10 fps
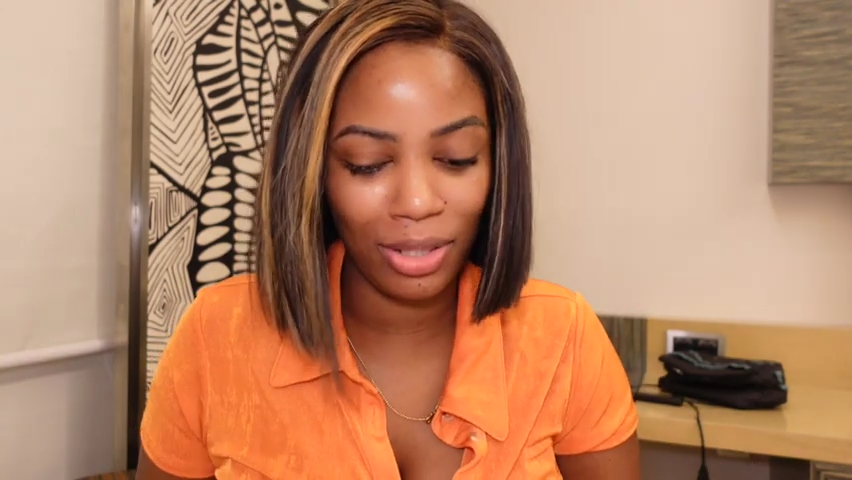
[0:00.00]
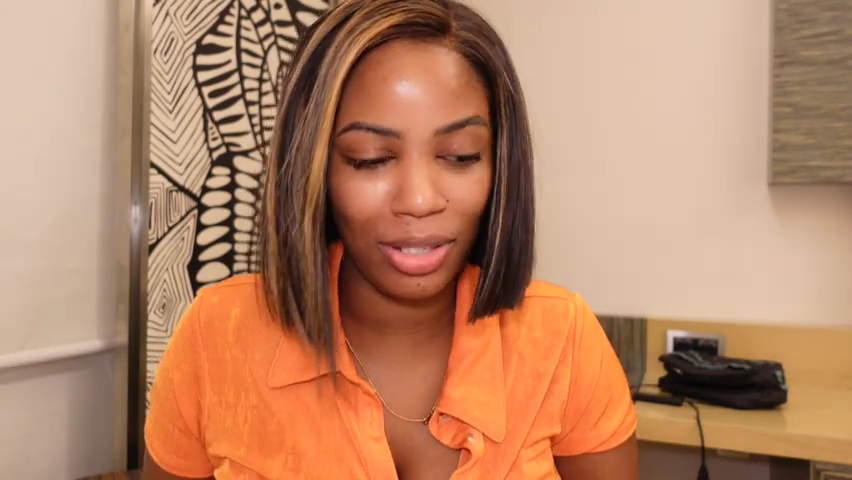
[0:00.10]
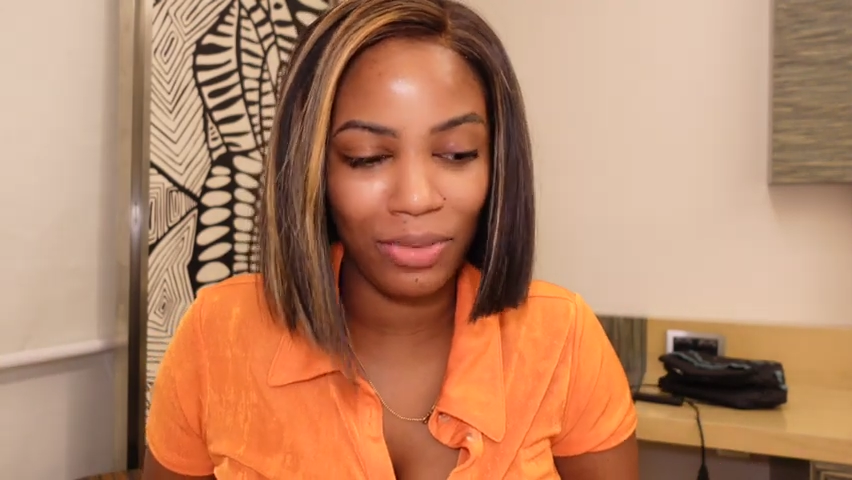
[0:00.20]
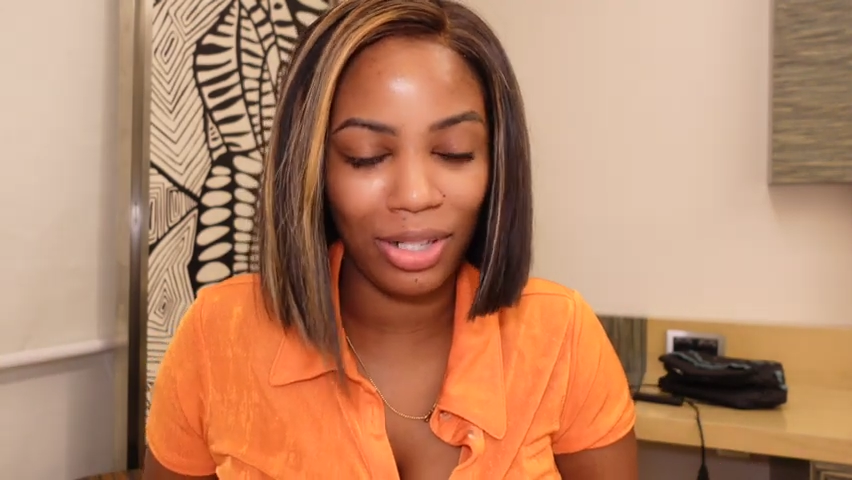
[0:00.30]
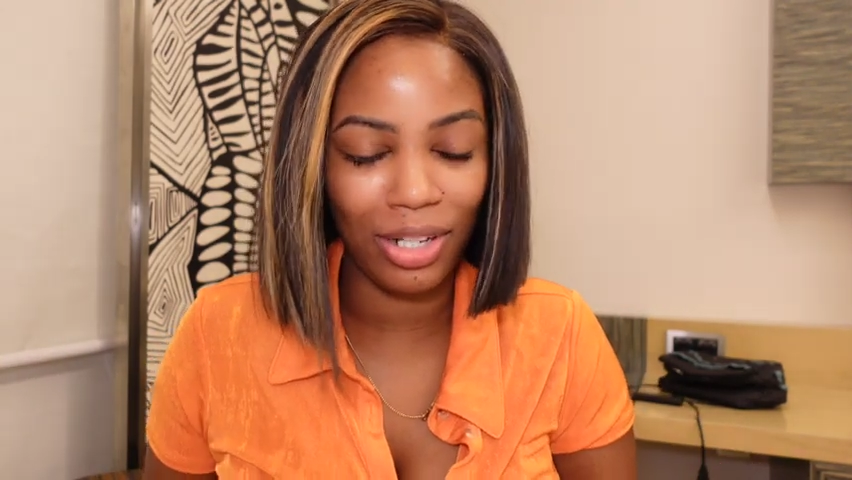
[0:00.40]

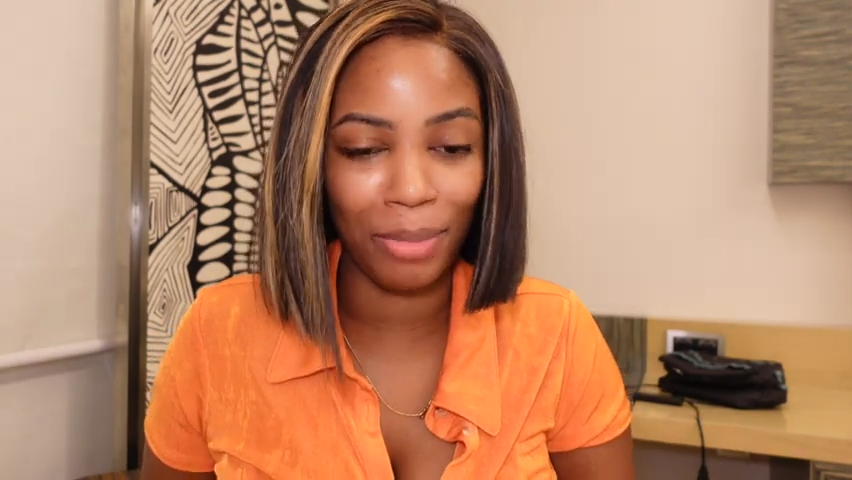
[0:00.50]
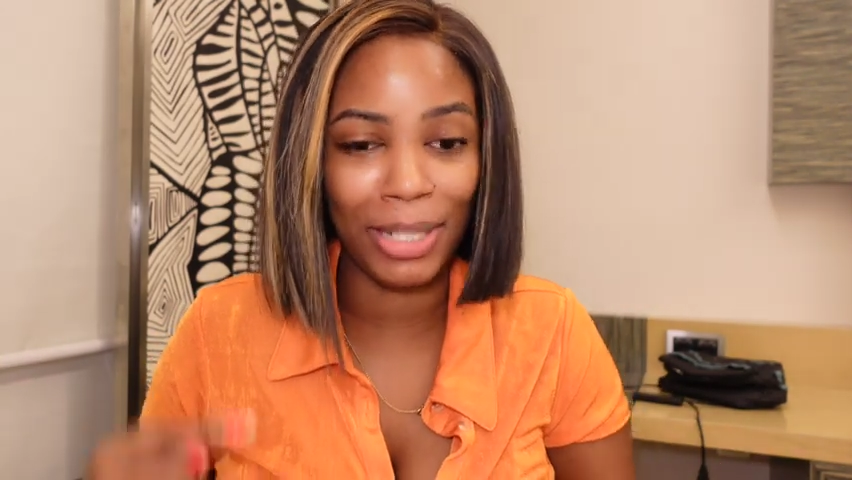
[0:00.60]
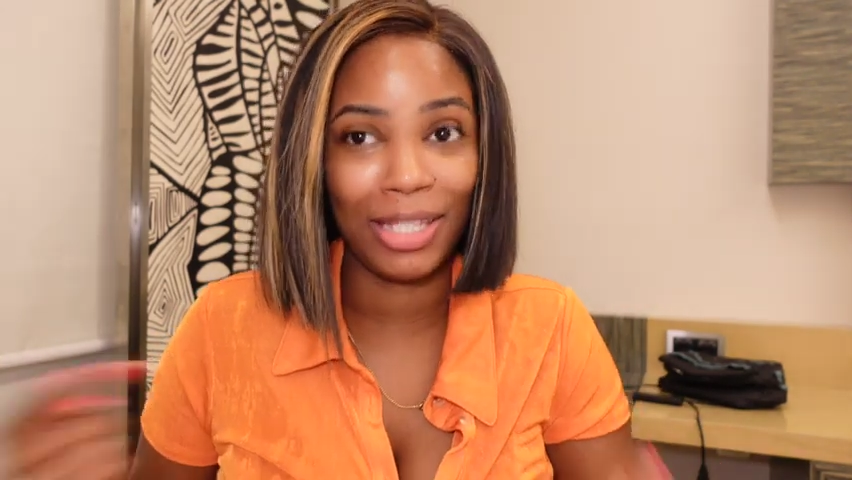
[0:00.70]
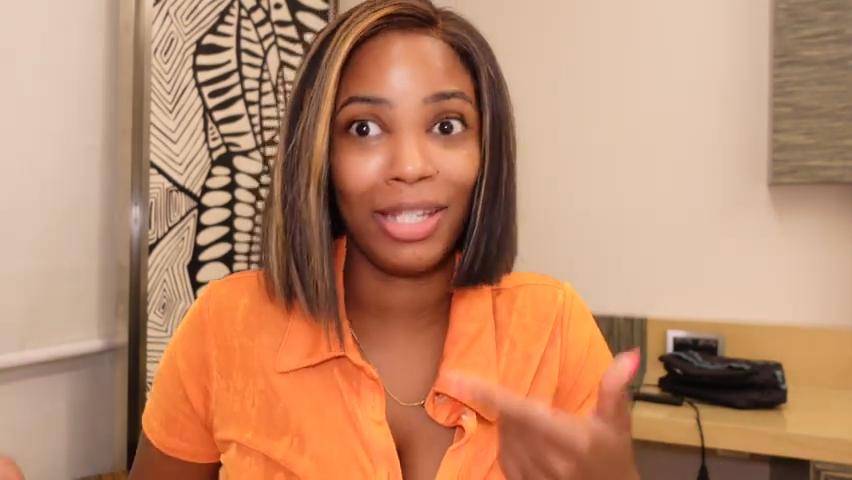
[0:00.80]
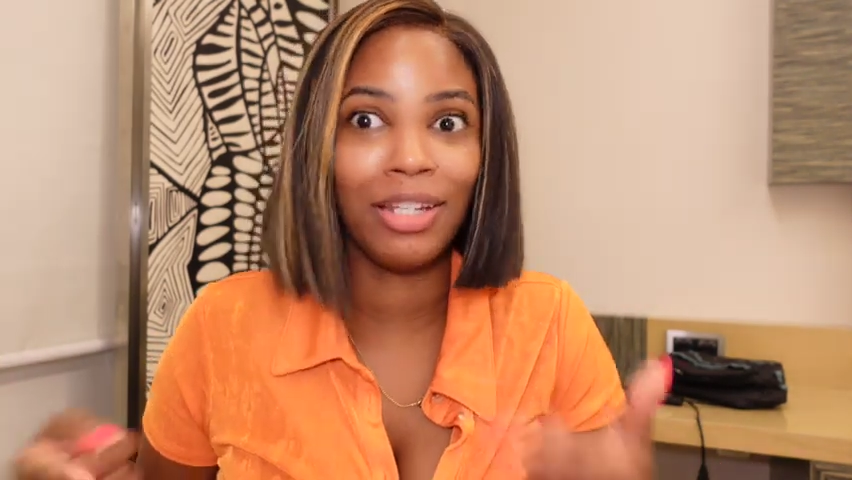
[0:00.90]
another video. I'm
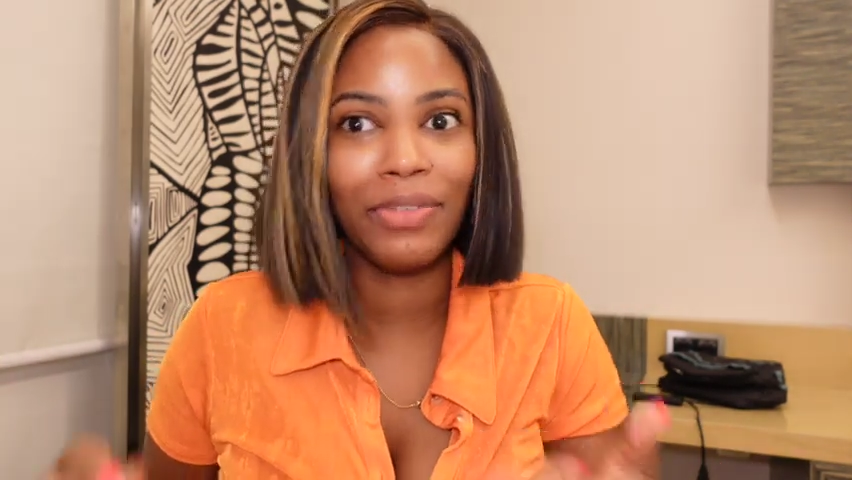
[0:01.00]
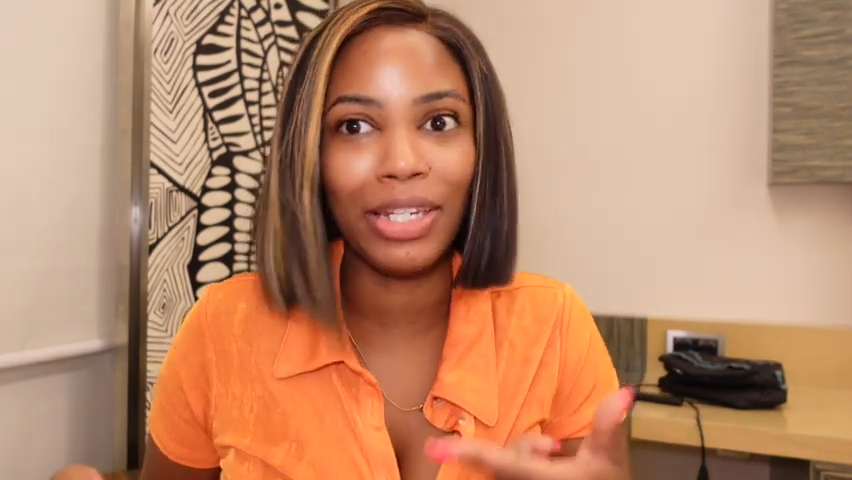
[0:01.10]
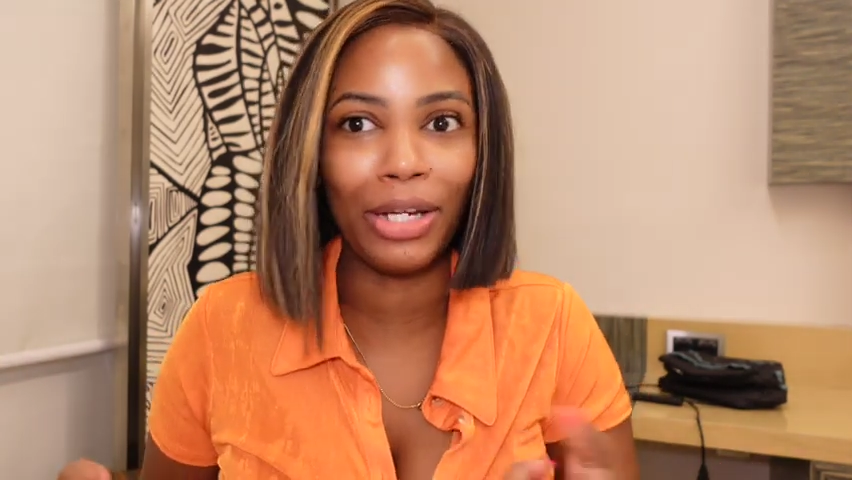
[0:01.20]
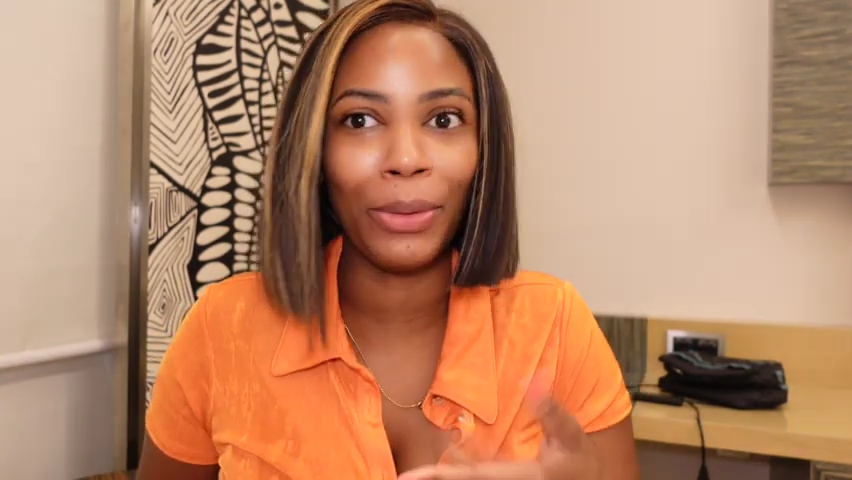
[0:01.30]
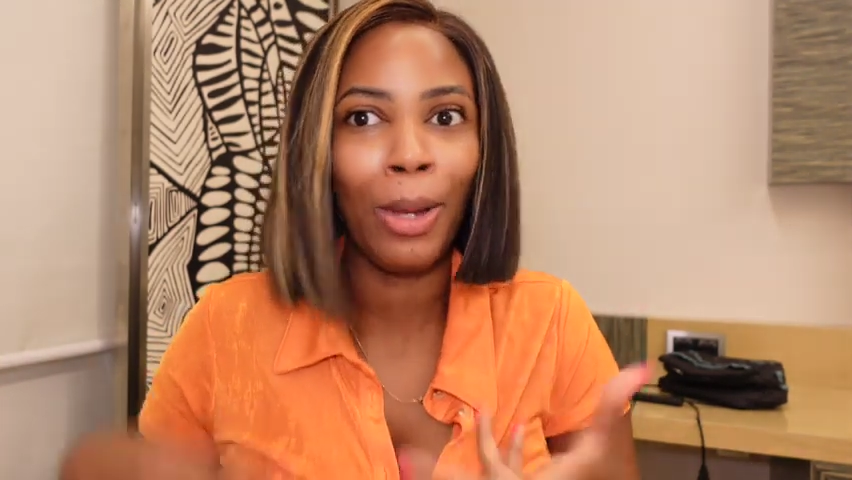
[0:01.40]
at the end of the
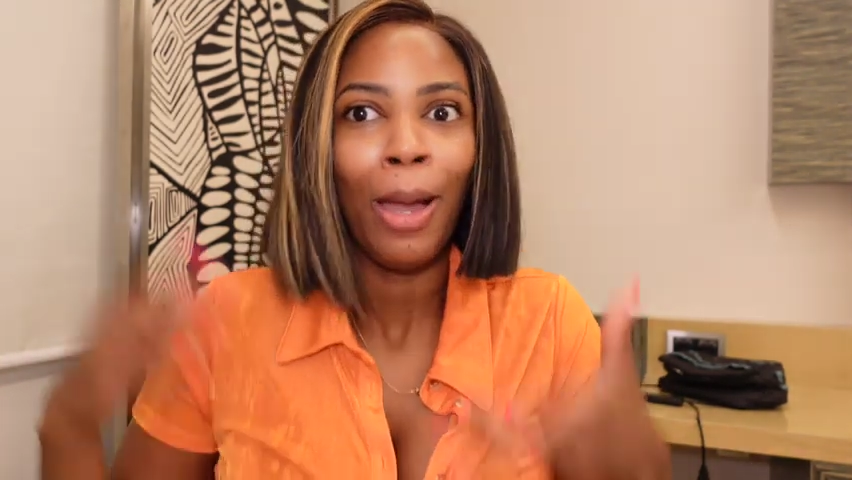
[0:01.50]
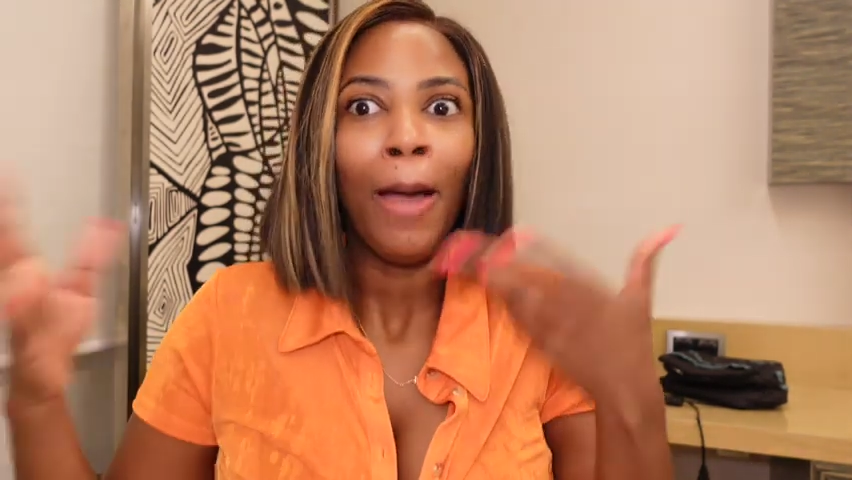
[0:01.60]
video.